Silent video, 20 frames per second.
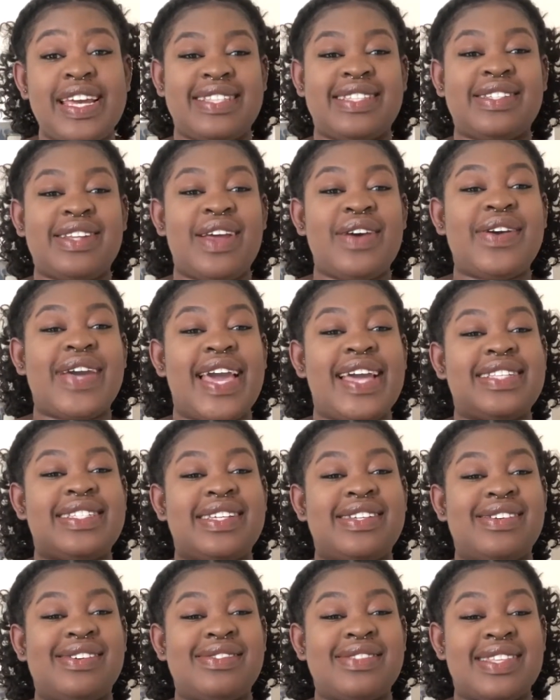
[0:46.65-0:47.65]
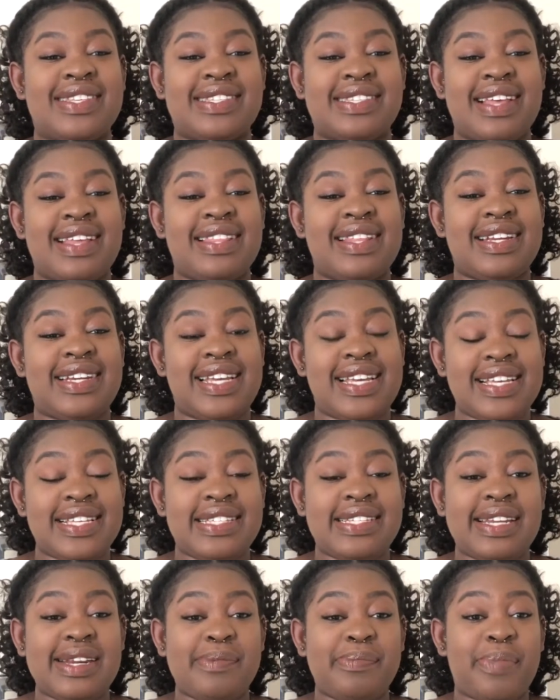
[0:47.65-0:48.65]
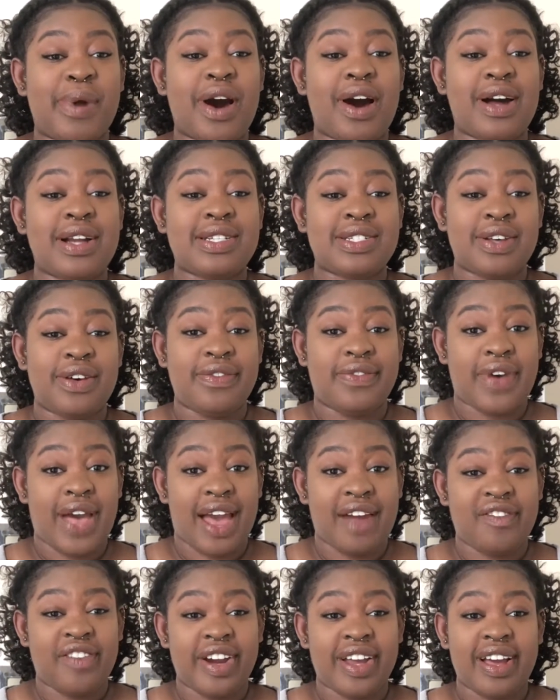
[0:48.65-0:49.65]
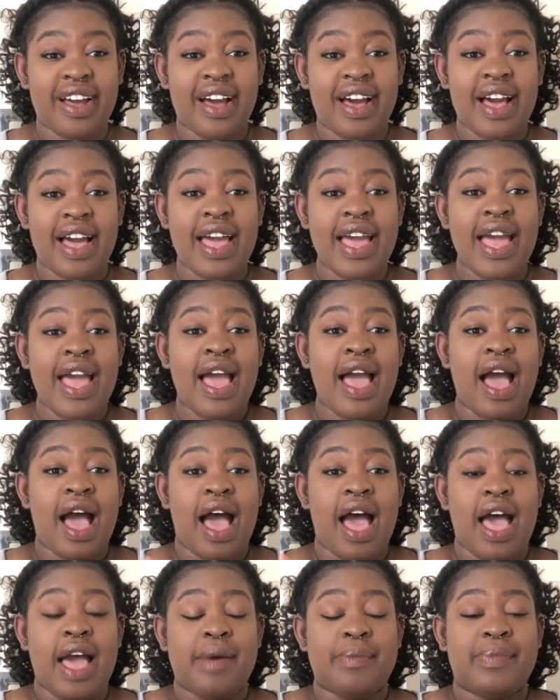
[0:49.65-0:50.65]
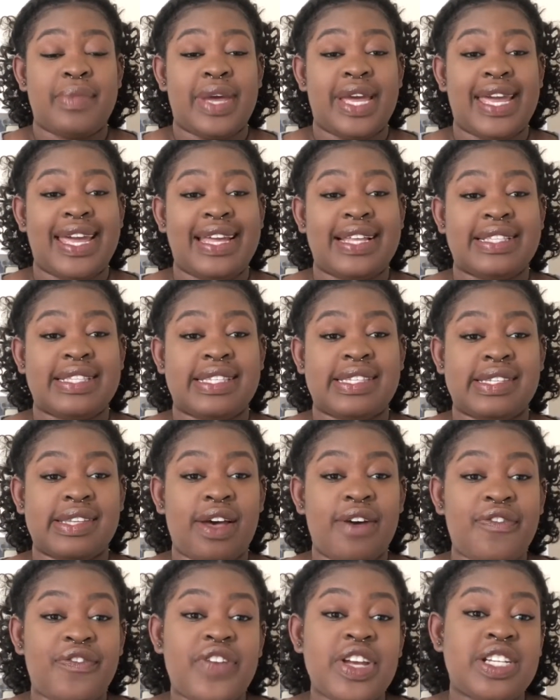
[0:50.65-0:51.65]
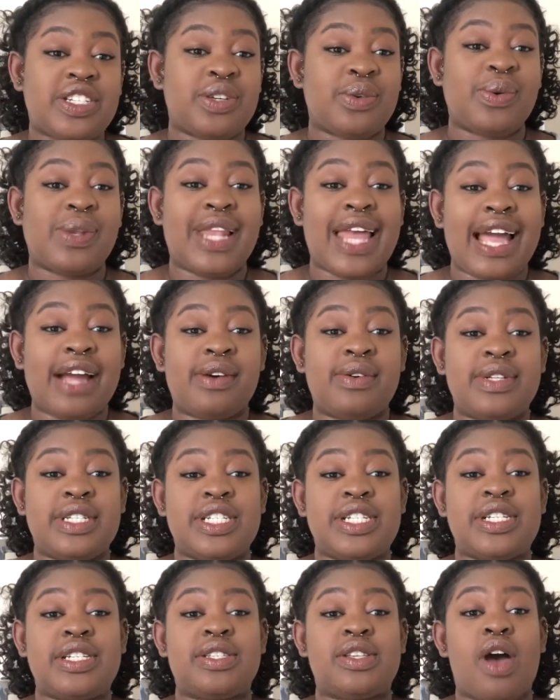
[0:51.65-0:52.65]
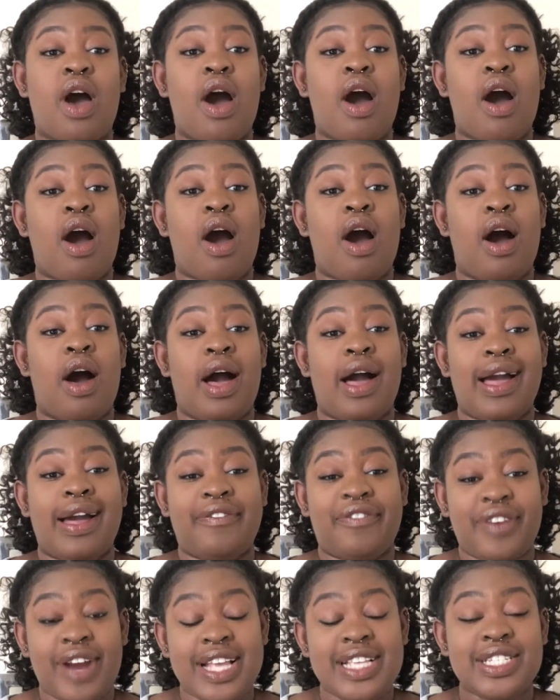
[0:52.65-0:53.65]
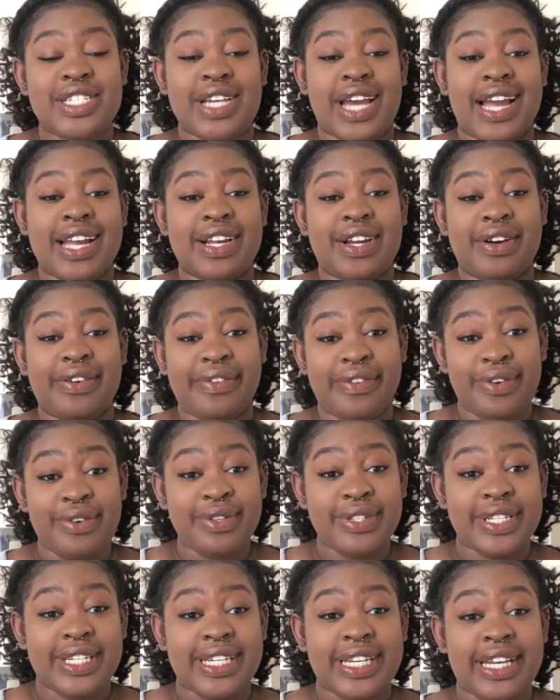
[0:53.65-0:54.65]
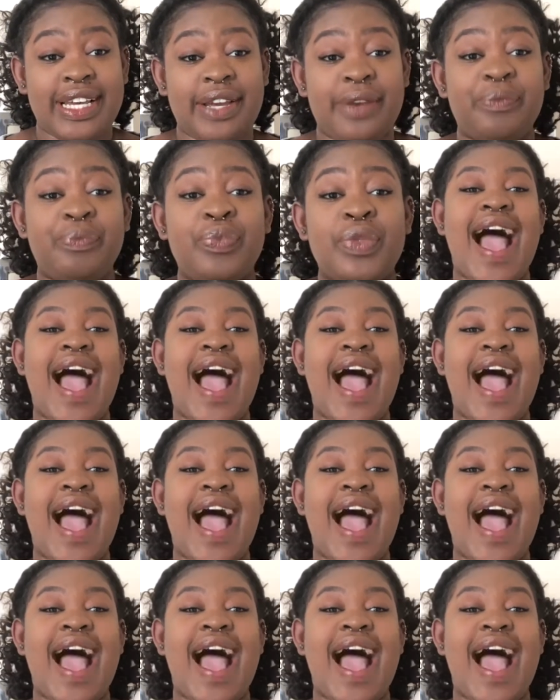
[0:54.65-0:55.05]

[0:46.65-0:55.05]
It's located on the southern eastern part of Africa. Its official languages are French and Kirundi,